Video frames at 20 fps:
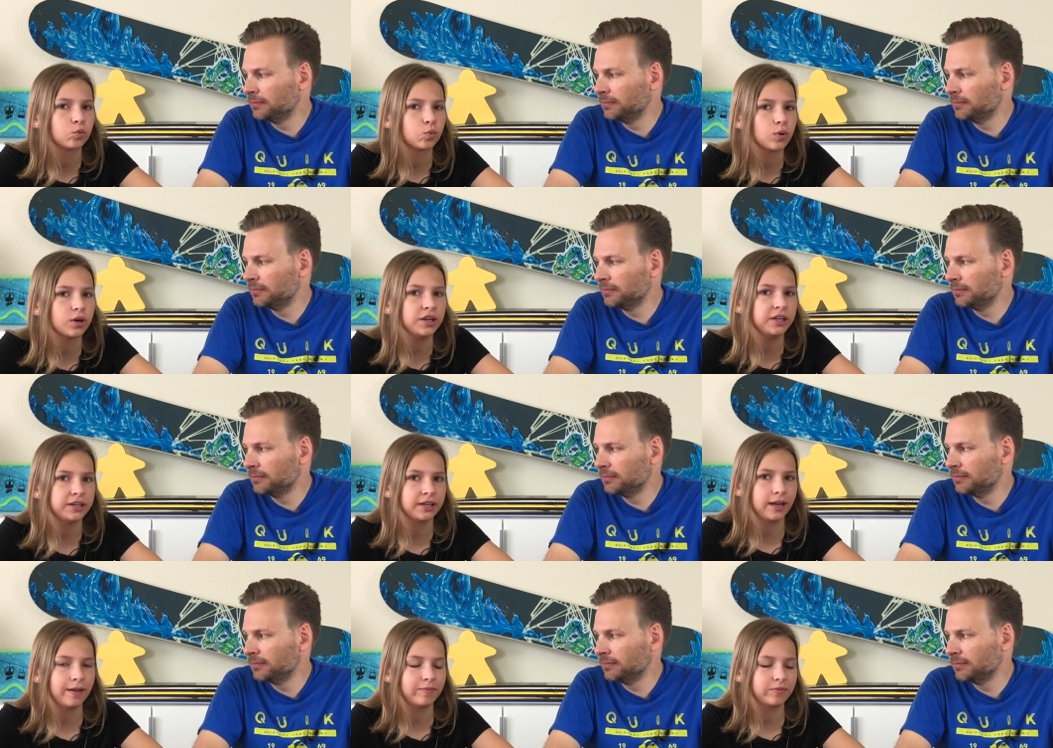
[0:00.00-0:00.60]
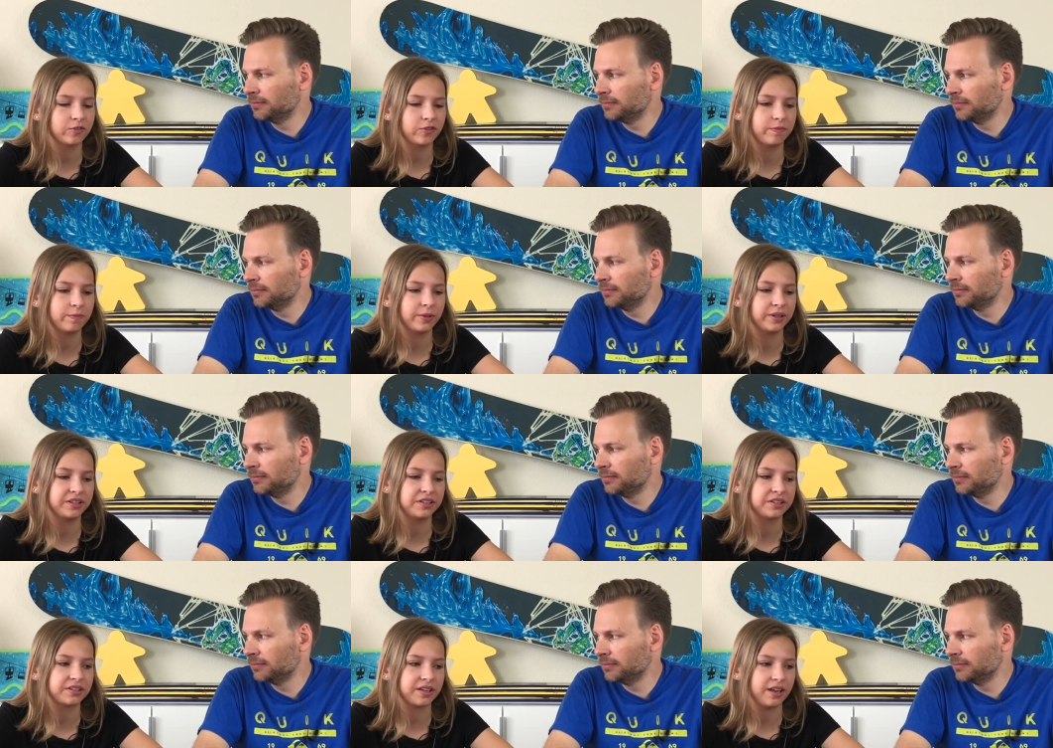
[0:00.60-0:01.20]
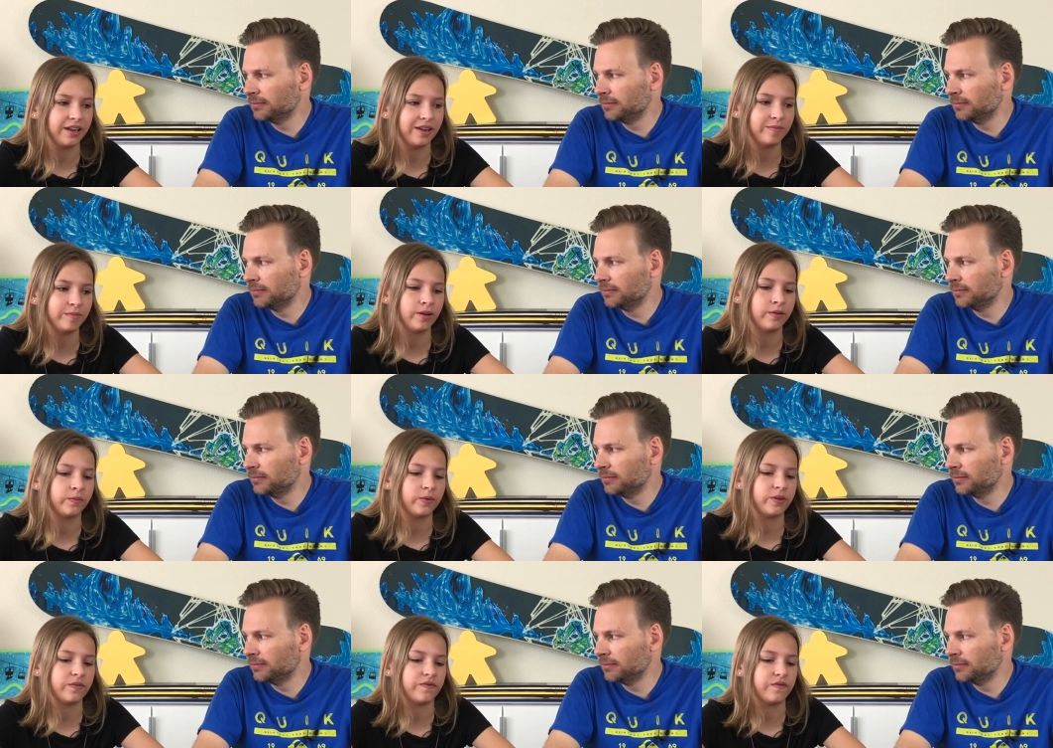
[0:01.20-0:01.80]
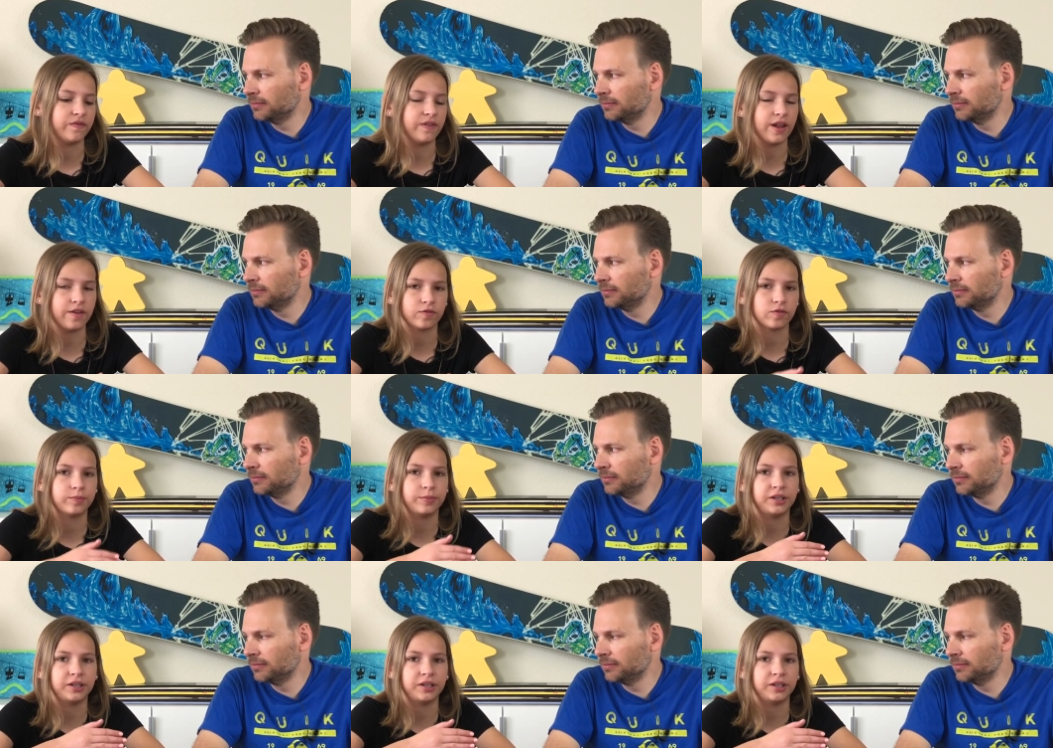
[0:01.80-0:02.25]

Speaker 1: 20 times we've played this game and we've never